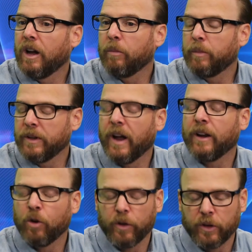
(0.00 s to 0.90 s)
Um,
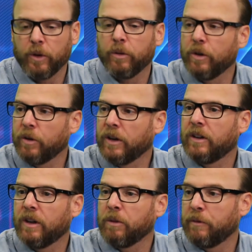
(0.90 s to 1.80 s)
I totally agree with you. You
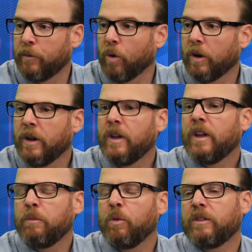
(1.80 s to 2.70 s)
get it done before,
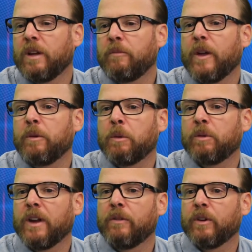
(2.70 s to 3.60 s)
and most time family
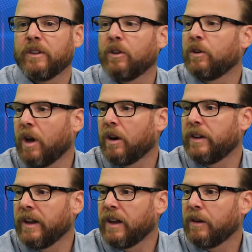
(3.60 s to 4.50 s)
members have their son or
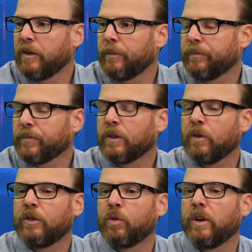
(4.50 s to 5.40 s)
daughter take care of it. Mm-hmm.
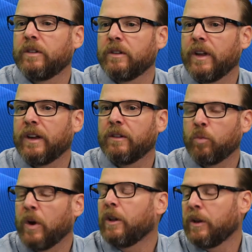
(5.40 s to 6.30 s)
So the trust is like
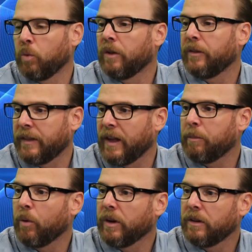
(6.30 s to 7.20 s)
irre- irrelevant at
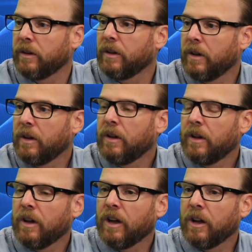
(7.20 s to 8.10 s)
that point.
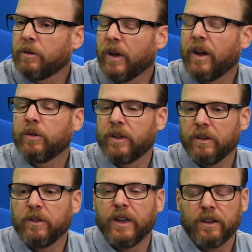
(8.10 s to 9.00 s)
Right. Uh, so I always
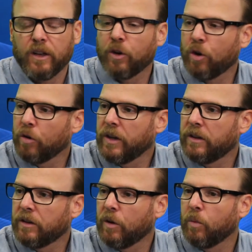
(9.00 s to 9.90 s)
say get it done
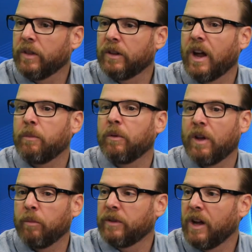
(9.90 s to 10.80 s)
early, so when the time
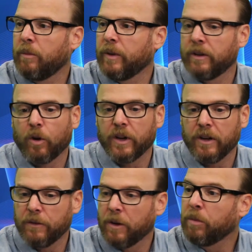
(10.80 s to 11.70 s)
comes up, it's
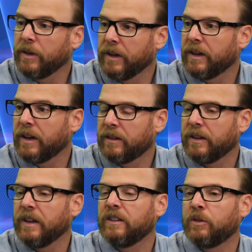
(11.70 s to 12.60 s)
already completed, and
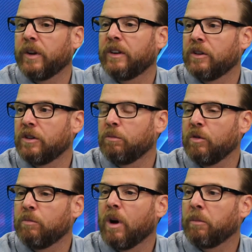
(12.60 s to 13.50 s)
it's an easy transition to
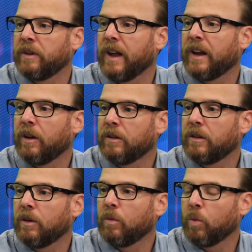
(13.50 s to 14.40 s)
move mom or dad out
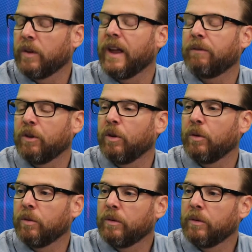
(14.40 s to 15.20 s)
to uh-huh. where they have to go to.